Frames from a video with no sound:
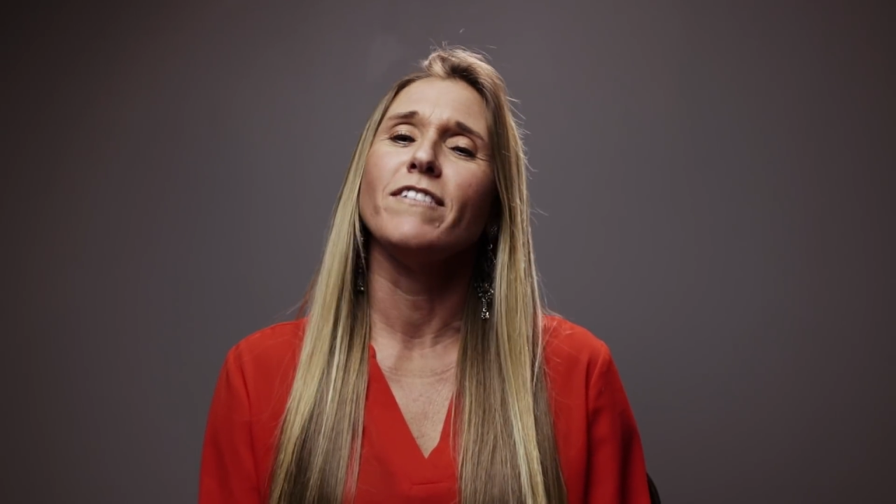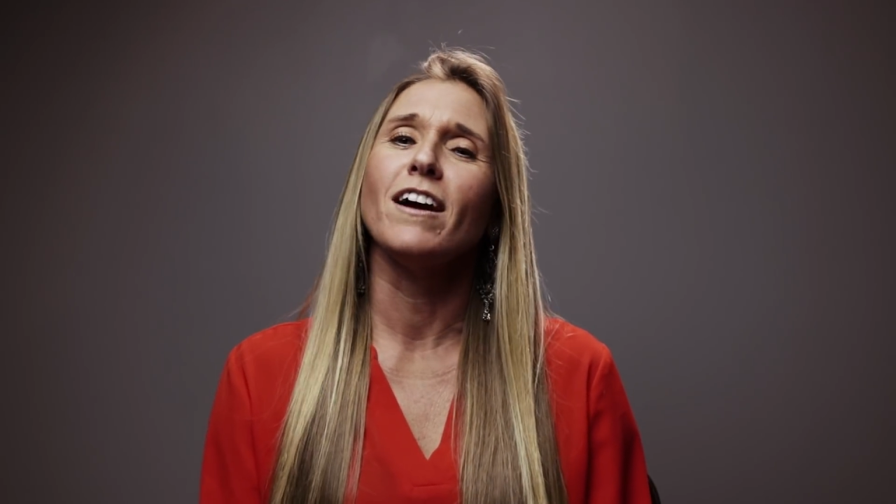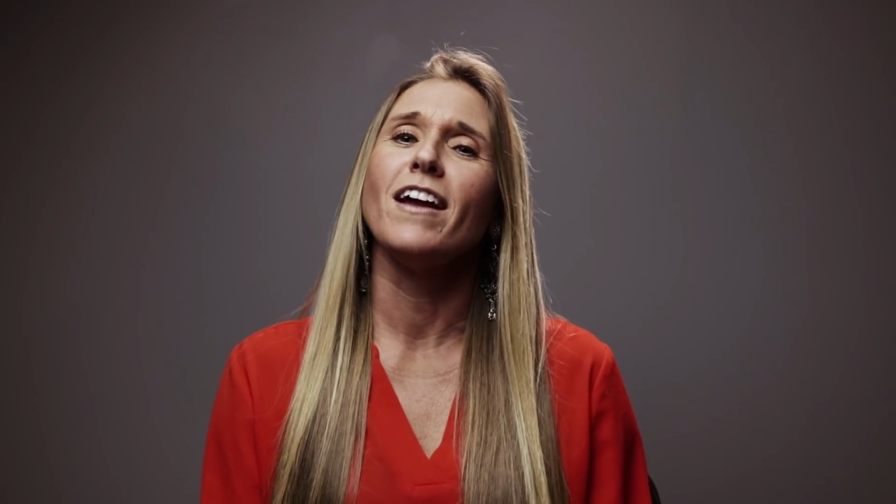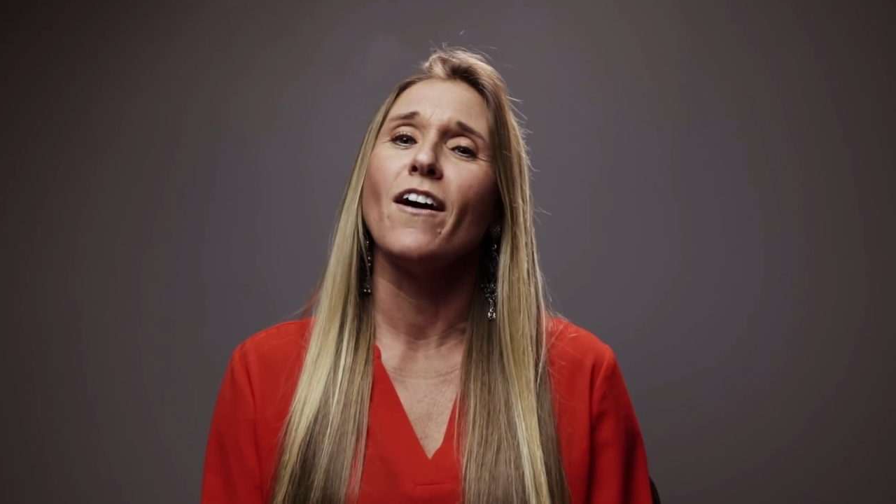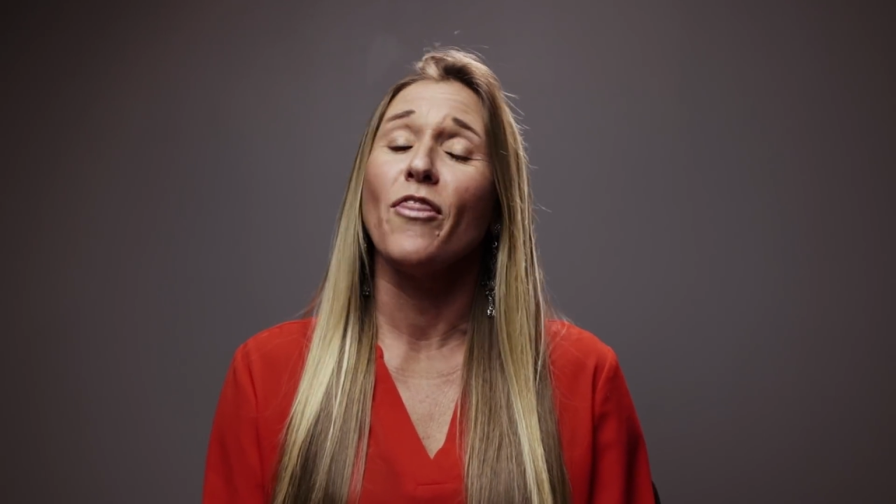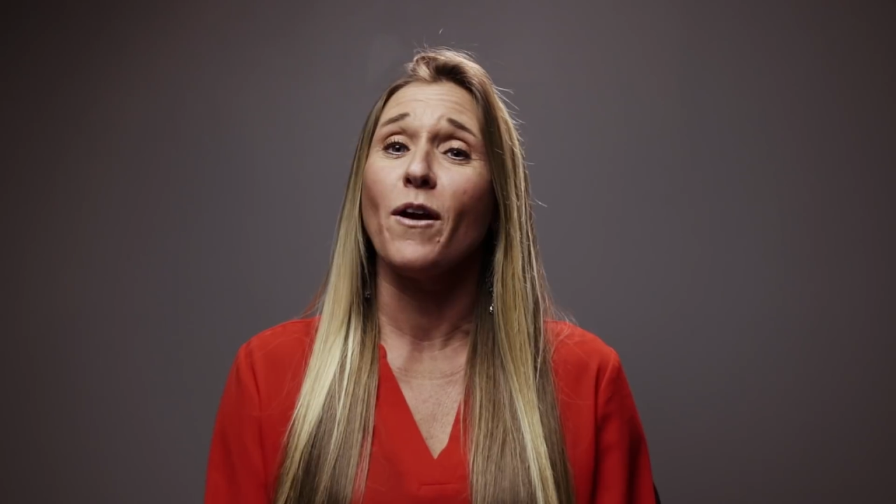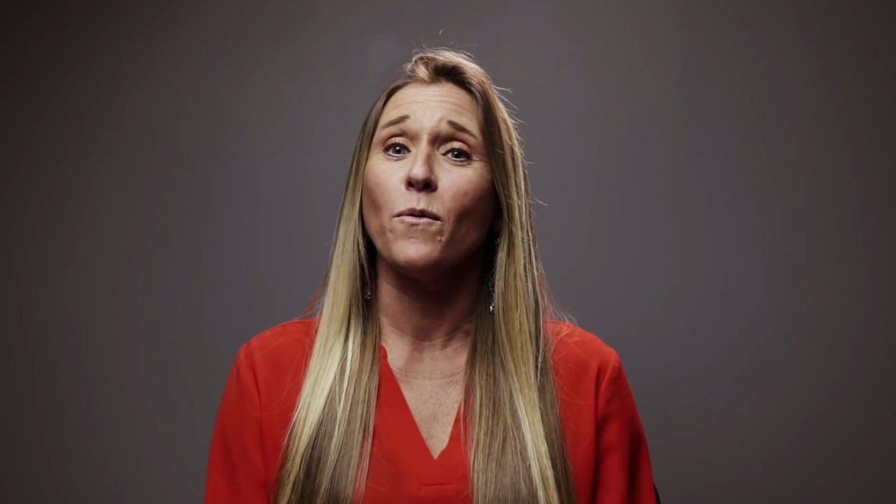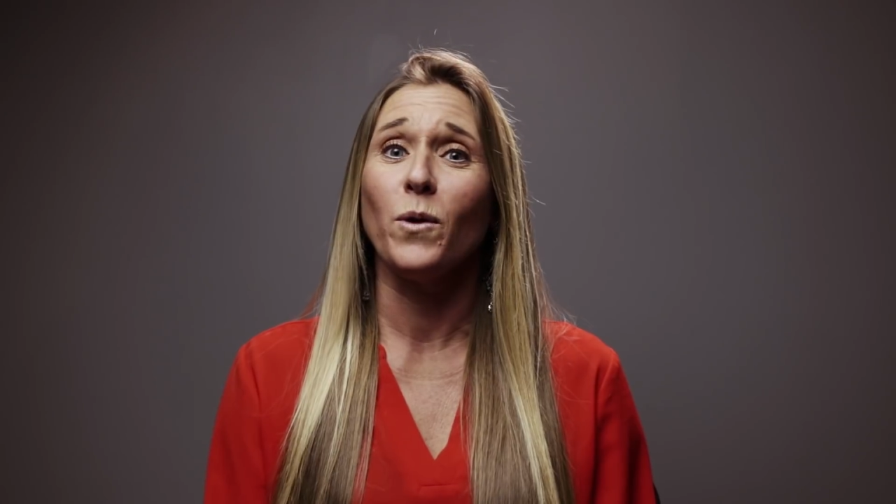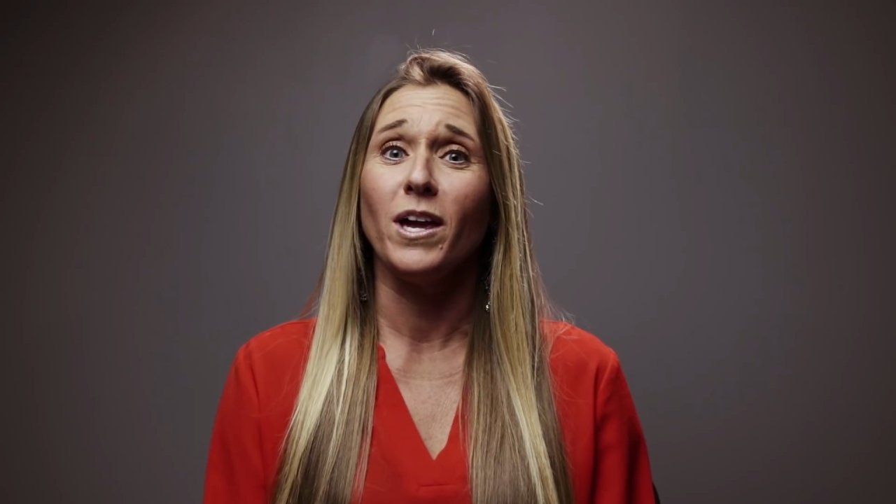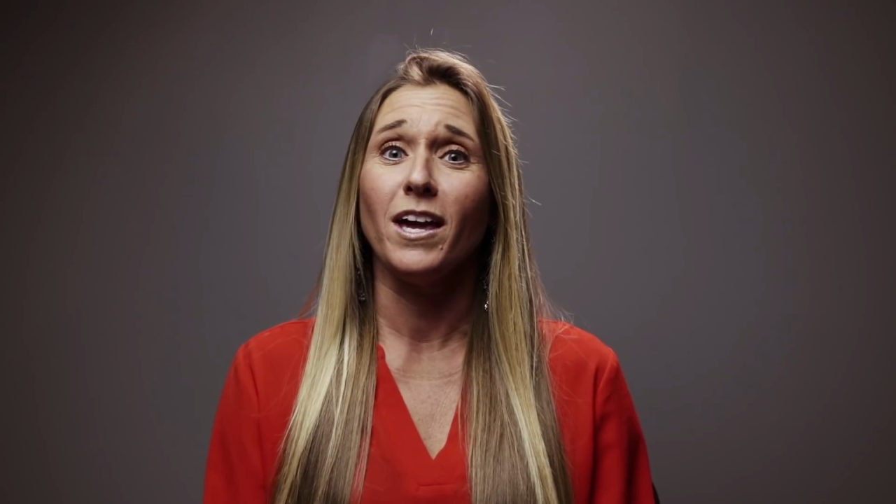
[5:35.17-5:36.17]
found out
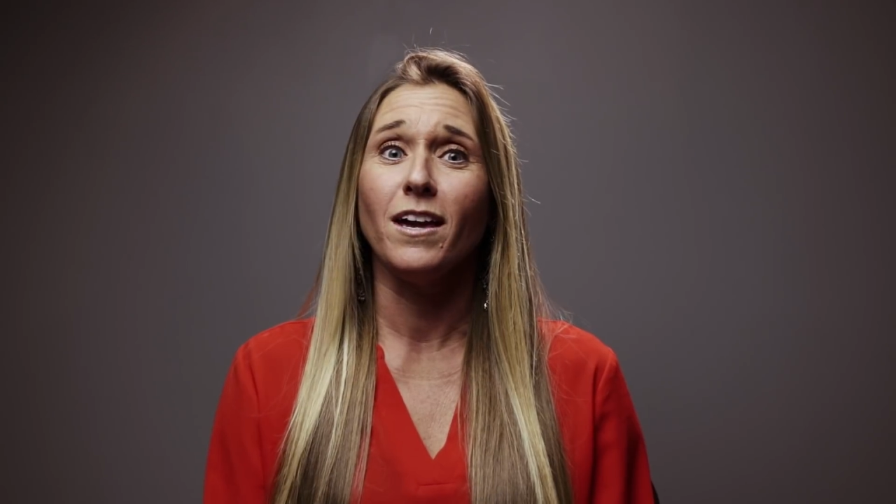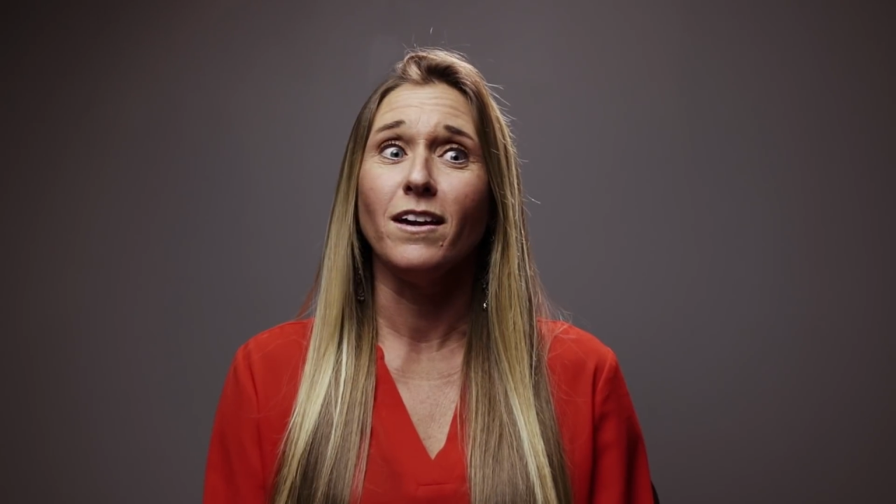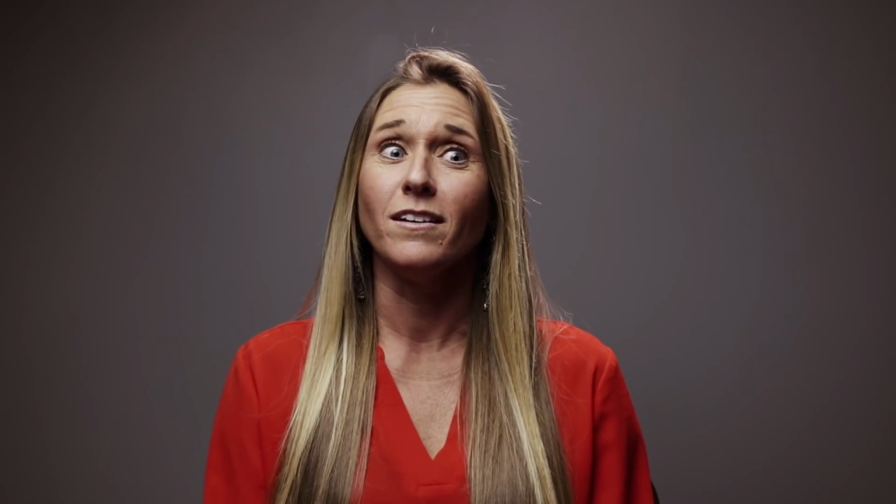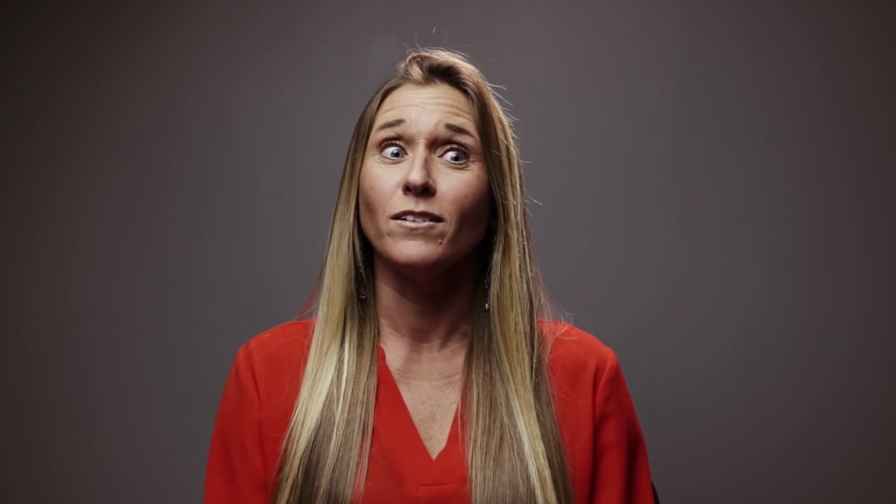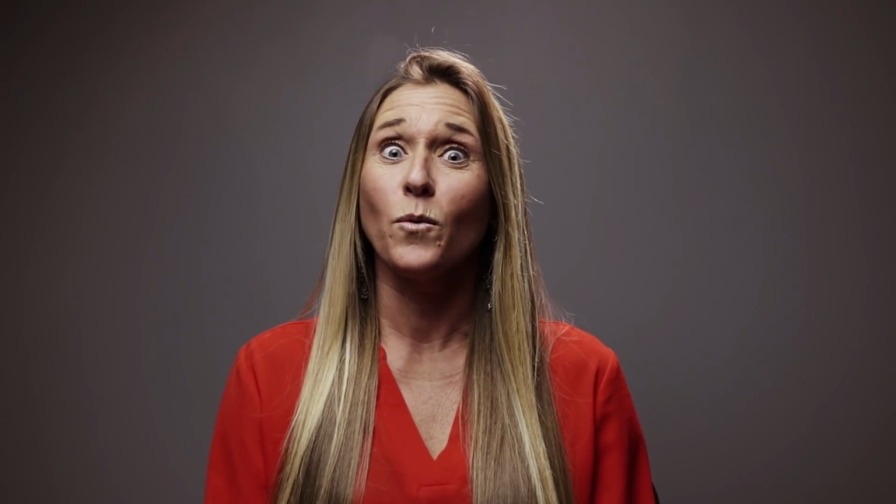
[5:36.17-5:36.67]
that we